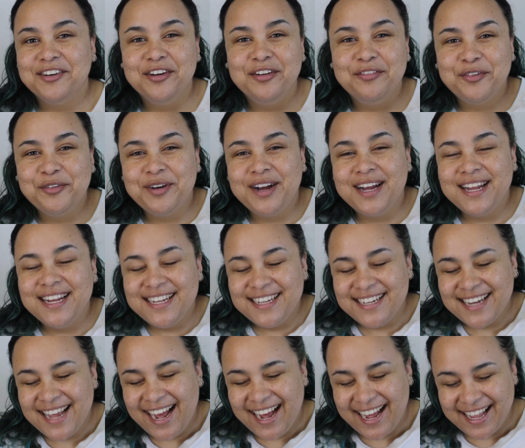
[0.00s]
everyone!
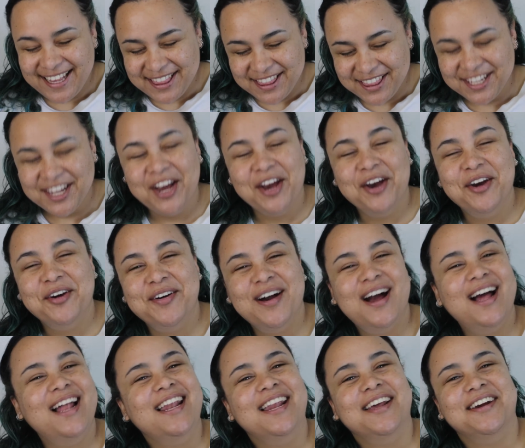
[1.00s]

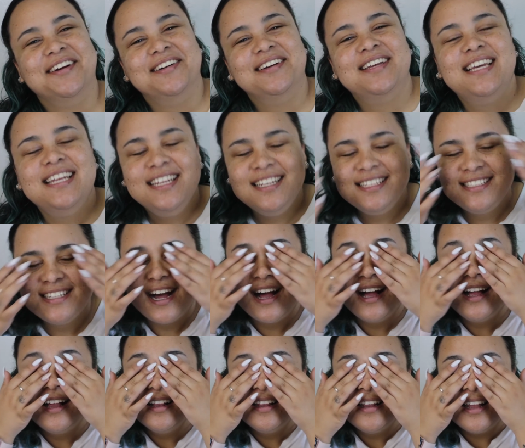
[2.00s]
Hello. Can you
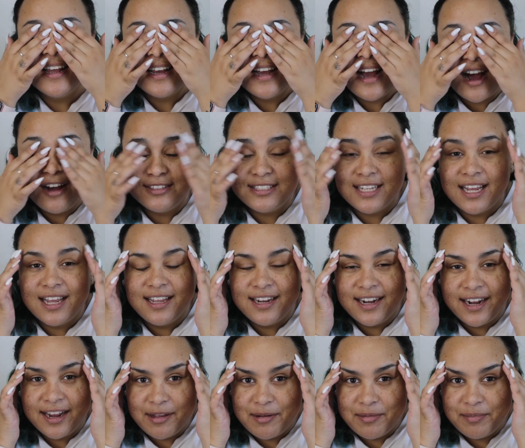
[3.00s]
tell like how tired
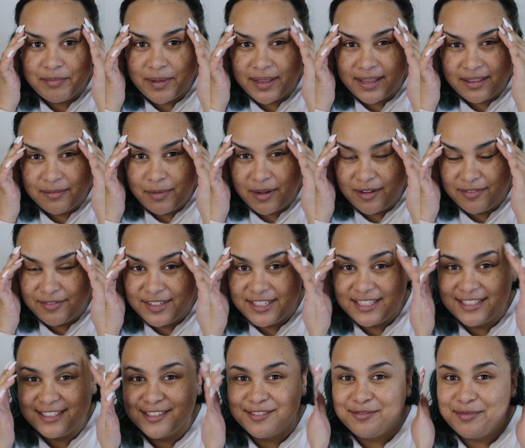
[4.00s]
I am by the
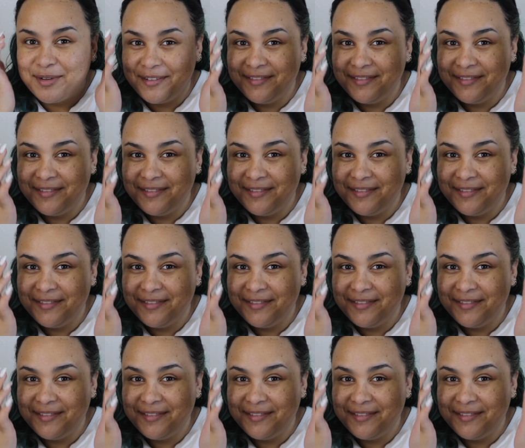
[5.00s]
puffiness of my